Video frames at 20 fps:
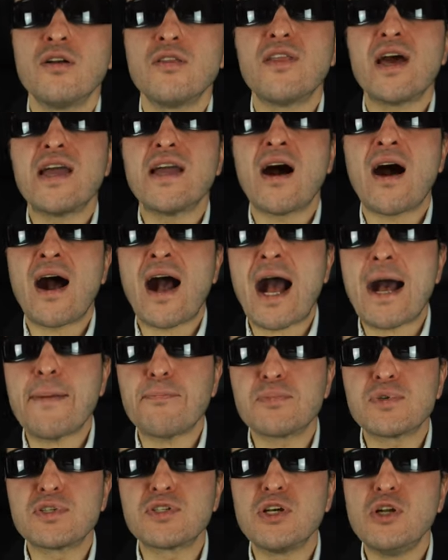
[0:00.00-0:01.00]
they are
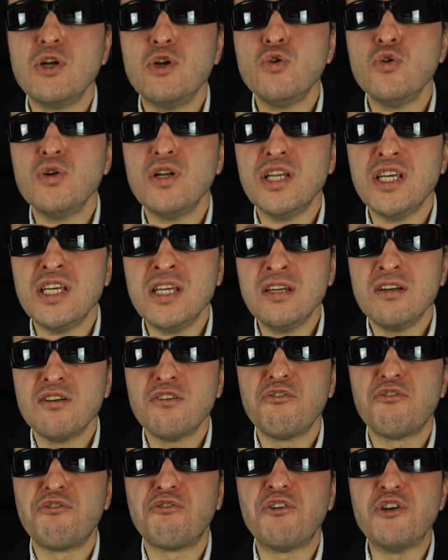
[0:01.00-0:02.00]
absolutely
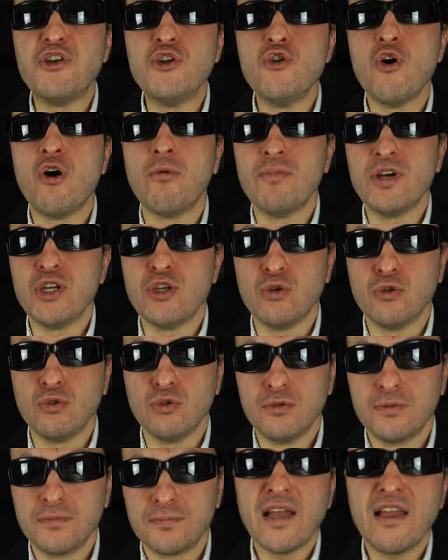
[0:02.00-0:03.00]
phenomenal.
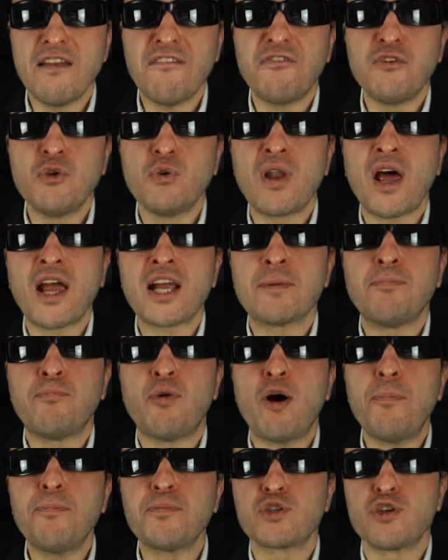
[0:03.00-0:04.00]
If you like
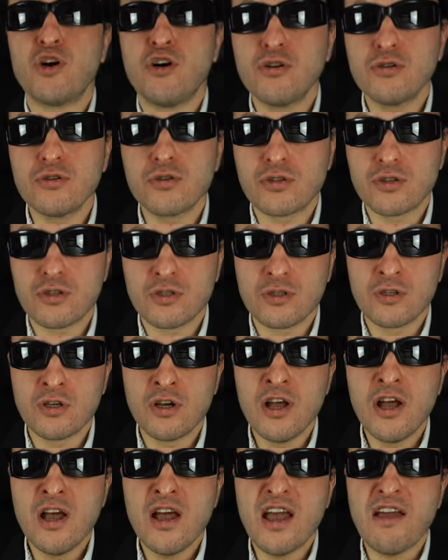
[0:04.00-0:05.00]
pop songs,
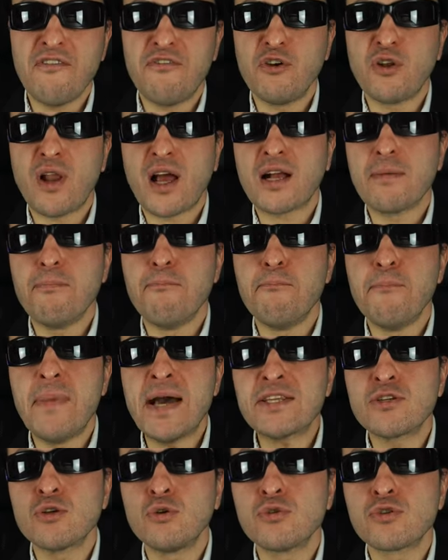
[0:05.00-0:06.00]
if you like
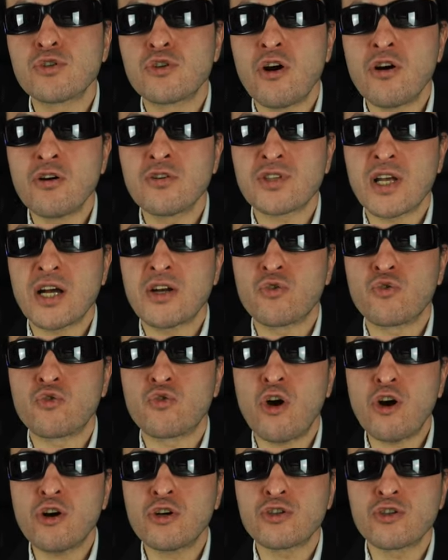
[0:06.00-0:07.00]
metal songs and
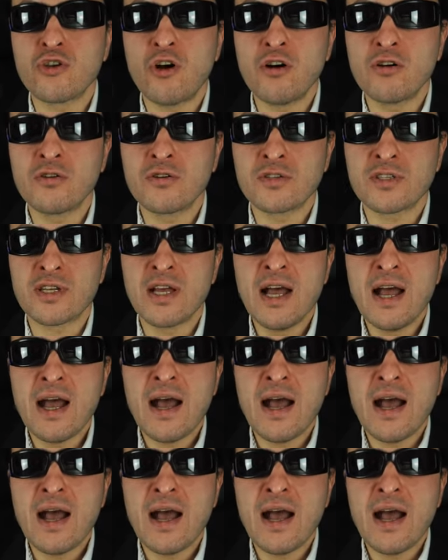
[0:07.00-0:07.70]
rock songs